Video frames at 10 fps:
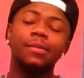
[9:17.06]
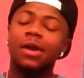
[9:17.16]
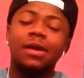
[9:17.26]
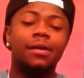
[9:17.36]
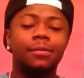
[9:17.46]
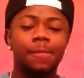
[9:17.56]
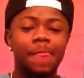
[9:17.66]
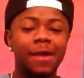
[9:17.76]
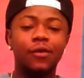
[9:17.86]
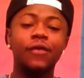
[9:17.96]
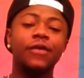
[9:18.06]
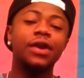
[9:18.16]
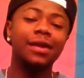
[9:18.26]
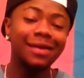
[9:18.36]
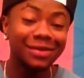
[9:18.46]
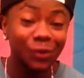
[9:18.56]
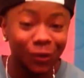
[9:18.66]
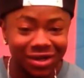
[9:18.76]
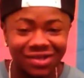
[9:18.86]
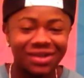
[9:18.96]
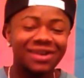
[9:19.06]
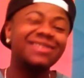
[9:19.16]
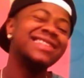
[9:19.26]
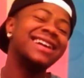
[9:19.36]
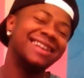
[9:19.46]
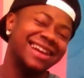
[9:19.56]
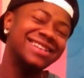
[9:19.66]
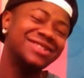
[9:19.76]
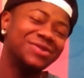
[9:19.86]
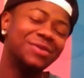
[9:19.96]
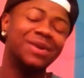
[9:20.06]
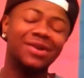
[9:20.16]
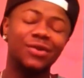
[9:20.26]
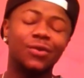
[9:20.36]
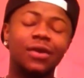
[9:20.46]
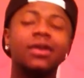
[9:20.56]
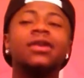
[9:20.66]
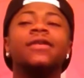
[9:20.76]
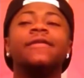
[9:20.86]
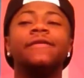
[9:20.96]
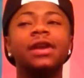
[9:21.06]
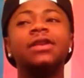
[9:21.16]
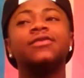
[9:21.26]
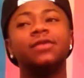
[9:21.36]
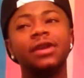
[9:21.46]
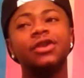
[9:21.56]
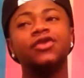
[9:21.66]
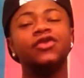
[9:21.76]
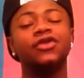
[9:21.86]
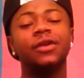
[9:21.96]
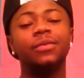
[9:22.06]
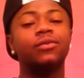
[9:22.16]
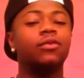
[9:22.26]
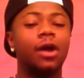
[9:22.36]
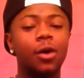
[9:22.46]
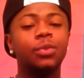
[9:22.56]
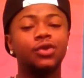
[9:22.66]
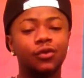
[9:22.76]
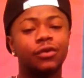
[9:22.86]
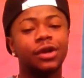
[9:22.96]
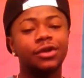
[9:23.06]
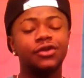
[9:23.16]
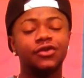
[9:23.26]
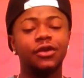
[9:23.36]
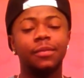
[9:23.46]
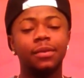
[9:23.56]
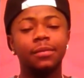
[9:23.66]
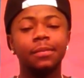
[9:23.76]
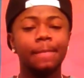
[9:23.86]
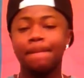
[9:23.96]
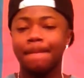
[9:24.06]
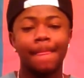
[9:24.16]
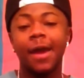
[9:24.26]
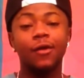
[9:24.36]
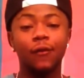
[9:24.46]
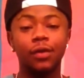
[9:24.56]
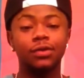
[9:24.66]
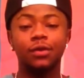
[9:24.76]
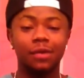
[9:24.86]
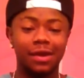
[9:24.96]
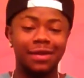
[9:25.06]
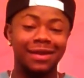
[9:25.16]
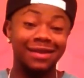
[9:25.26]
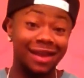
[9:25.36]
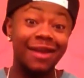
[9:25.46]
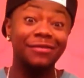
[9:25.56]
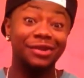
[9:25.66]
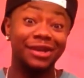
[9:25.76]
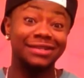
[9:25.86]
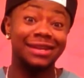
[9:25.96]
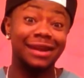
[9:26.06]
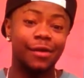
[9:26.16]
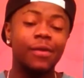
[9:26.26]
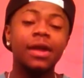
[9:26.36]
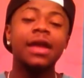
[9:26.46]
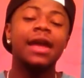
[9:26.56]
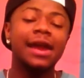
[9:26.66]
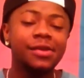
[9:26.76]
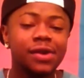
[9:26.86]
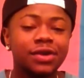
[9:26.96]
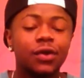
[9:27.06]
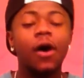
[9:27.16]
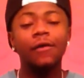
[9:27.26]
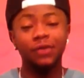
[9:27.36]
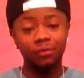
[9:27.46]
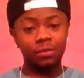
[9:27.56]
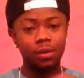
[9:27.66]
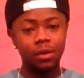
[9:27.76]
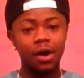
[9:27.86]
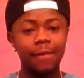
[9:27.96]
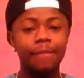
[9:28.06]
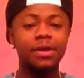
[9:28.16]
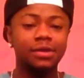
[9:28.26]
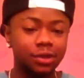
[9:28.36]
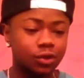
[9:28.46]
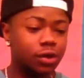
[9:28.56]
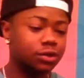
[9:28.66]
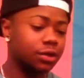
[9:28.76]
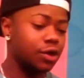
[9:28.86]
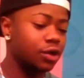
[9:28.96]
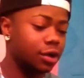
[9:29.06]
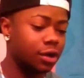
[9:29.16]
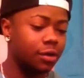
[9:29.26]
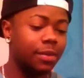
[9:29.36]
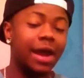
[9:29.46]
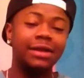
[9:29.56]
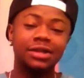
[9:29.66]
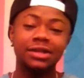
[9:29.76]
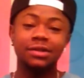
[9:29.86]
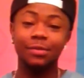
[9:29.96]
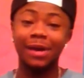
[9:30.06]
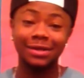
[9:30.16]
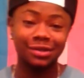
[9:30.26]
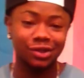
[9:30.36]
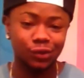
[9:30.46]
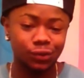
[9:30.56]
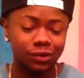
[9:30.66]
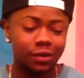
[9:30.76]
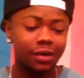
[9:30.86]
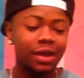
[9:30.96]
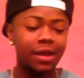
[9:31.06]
yeah, I don't think talking to a girl that likes you about your failing relationship helps your relationship. I don't think so. I realise that now. Anyway, so after we broke up, me and this girl started hooking up. And she's the pastor's daughter,